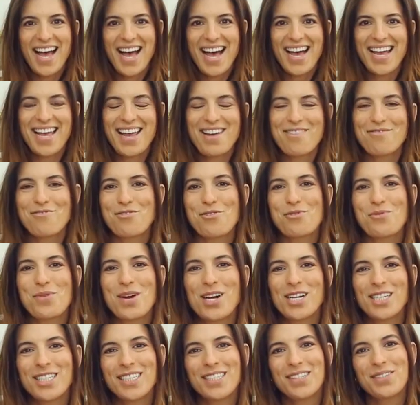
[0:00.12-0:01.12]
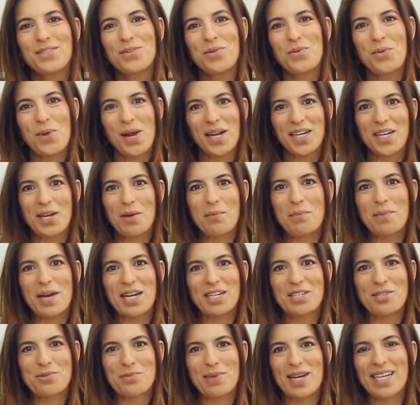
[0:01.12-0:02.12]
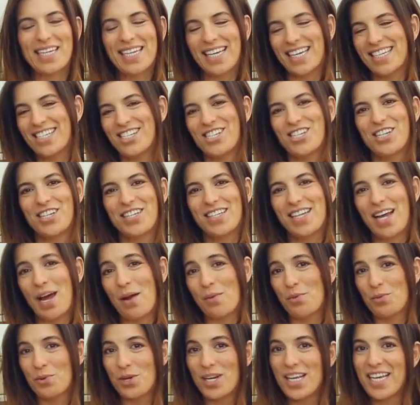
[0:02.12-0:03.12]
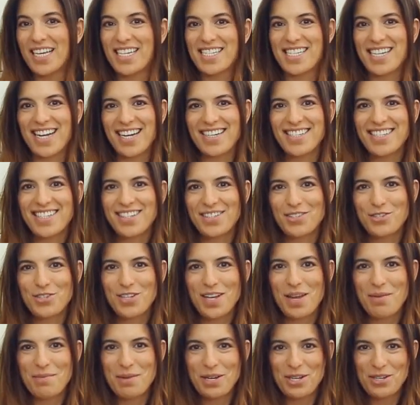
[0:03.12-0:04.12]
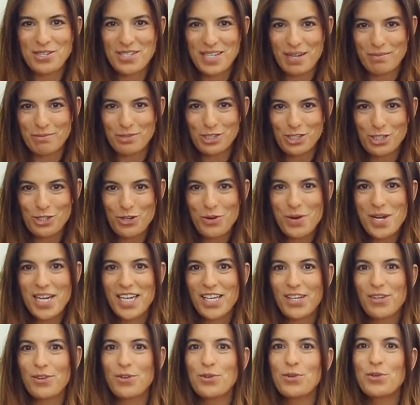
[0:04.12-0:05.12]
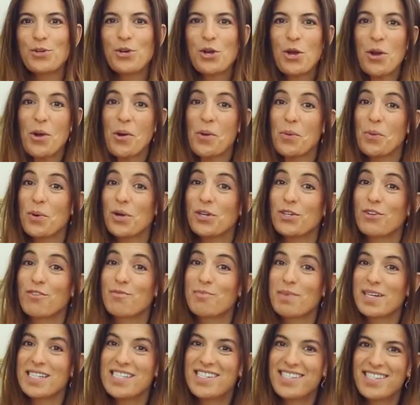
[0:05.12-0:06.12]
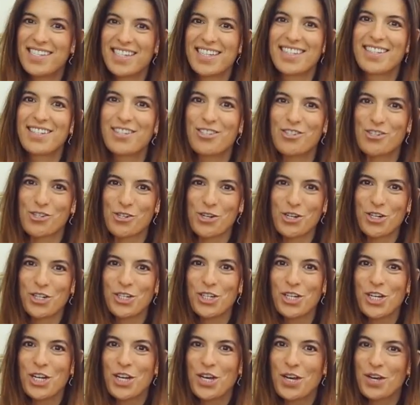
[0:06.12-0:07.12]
Hi everyone, welcome back to my kitchen. I'm really excited today because I'm showing you one of my signature